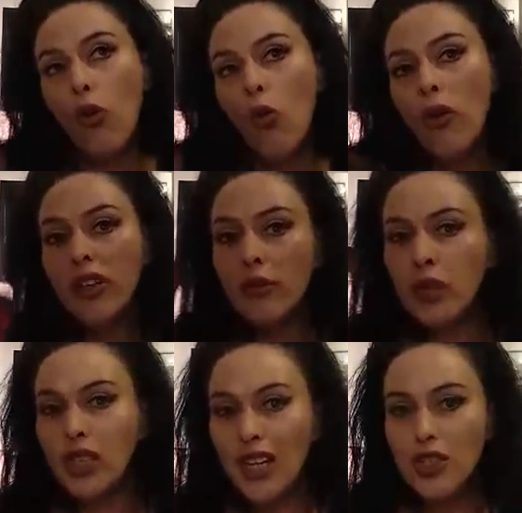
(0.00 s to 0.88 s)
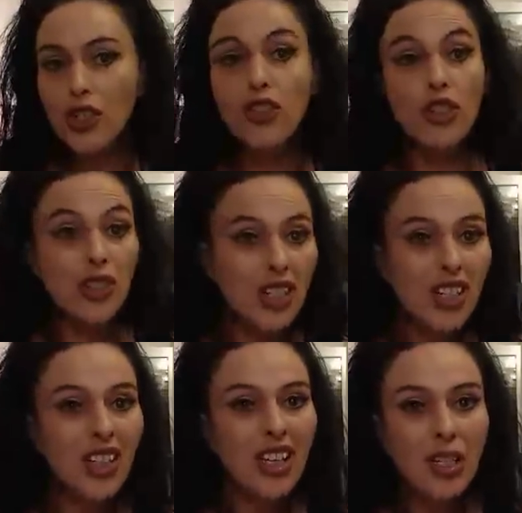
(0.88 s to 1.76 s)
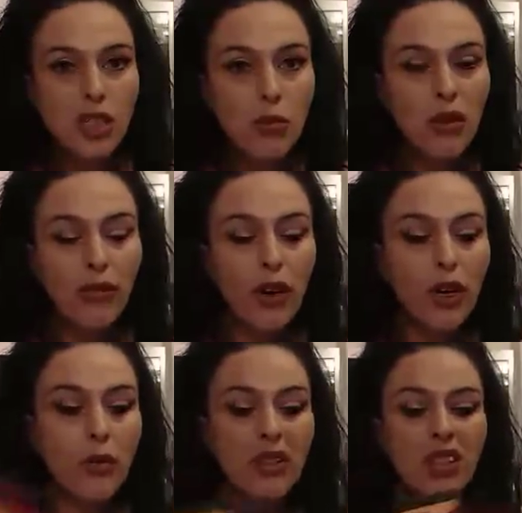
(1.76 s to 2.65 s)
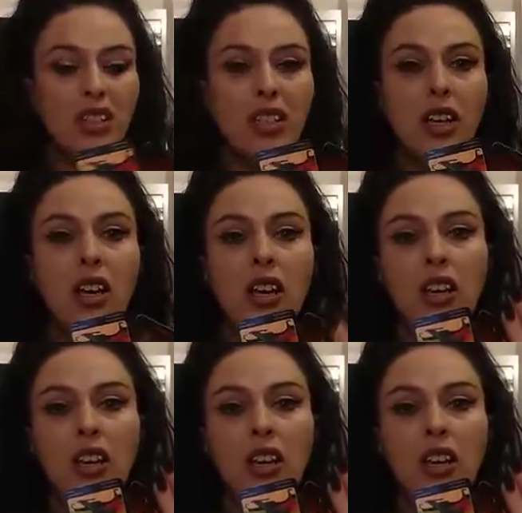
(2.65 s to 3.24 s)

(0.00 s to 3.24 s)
or in relation just in the intimate frequency.